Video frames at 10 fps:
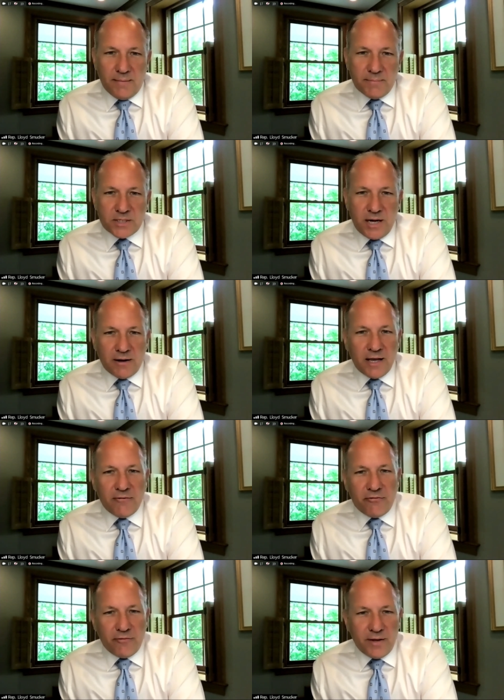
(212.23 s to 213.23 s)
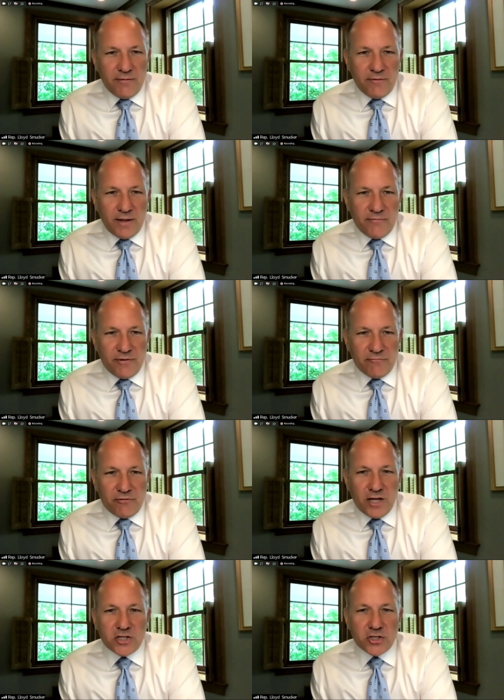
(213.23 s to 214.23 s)
Ms. Young, if
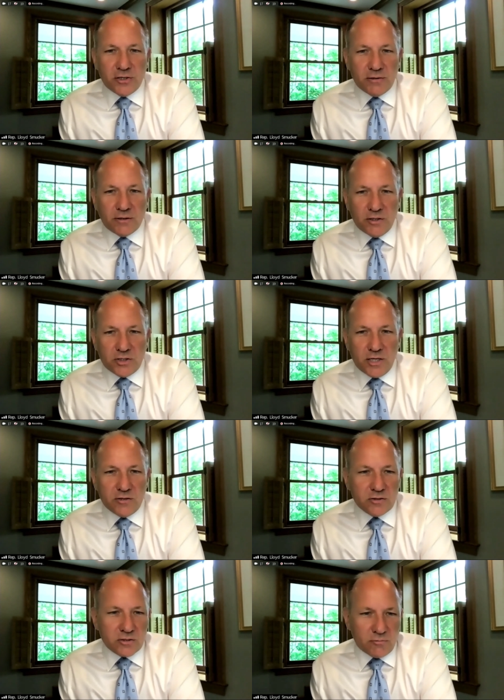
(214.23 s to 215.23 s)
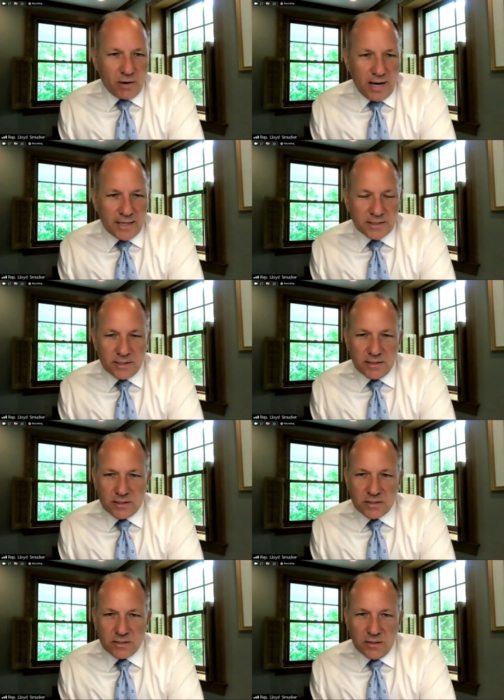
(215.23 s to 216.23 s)
inflation continues to rise at
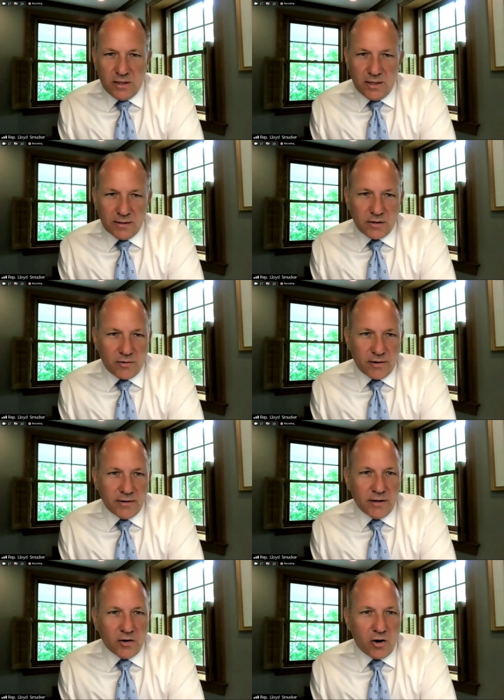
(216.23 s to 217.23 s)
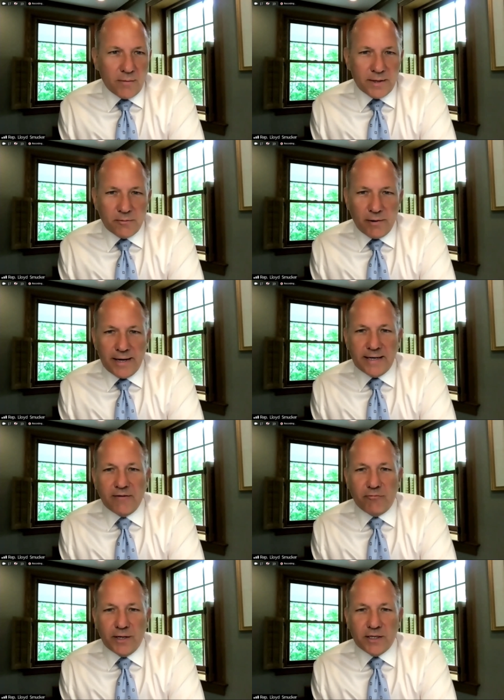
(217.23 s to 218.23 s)
this current alarming rate,
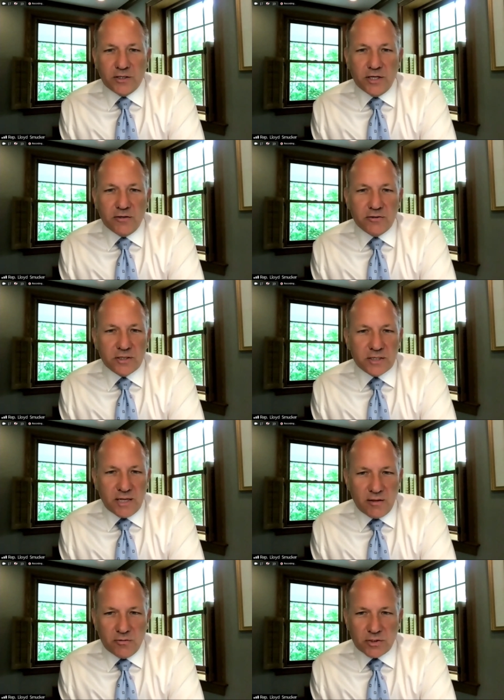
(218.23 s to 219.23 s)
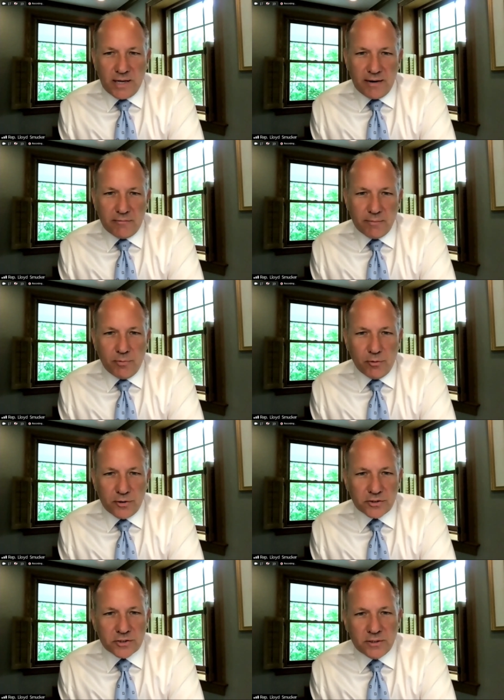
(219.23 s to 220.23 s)
if we continue to see those kind of
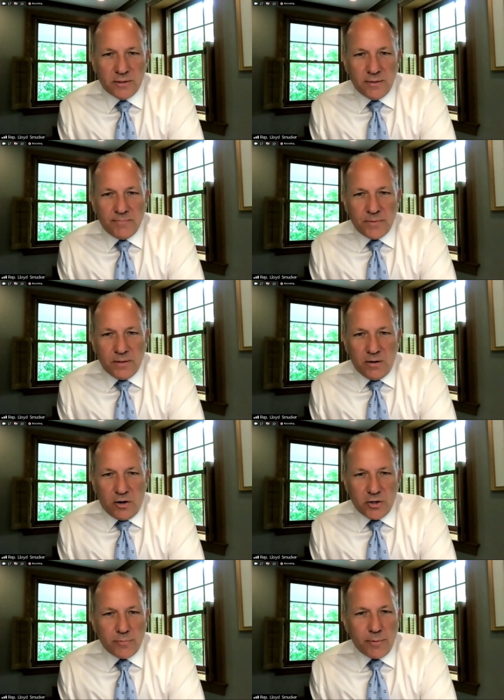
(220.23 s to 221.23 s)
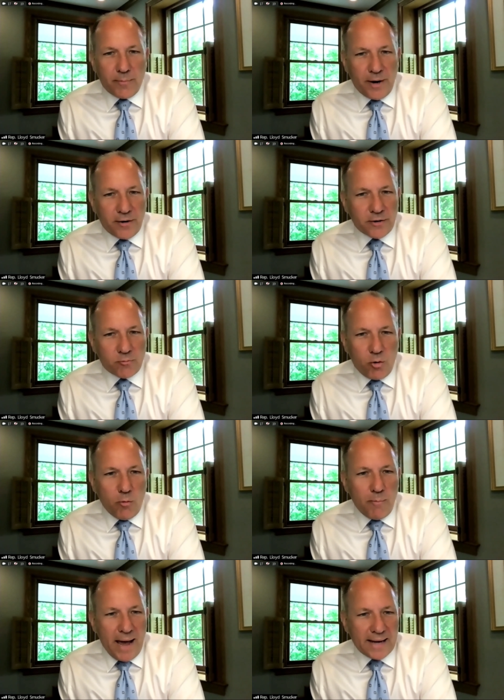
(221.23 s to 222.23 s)
reports, are you prepared to roll
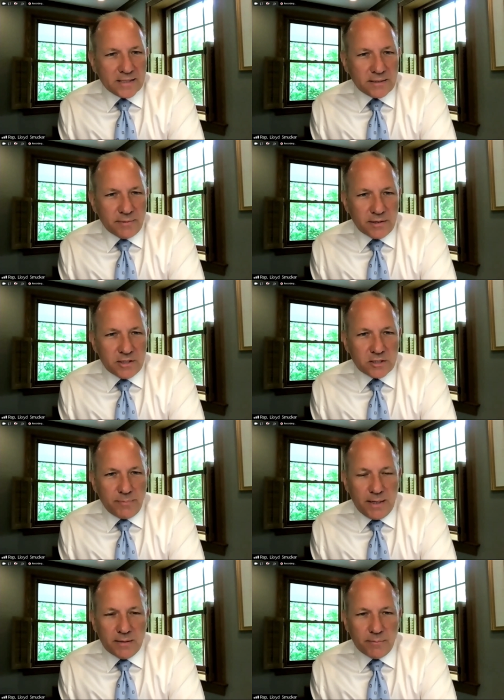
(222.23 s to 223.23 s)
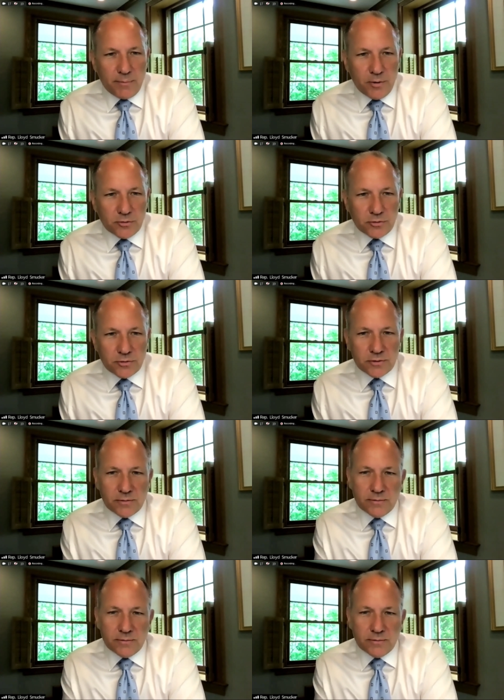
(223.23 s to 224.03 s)
back some of these spending proposals?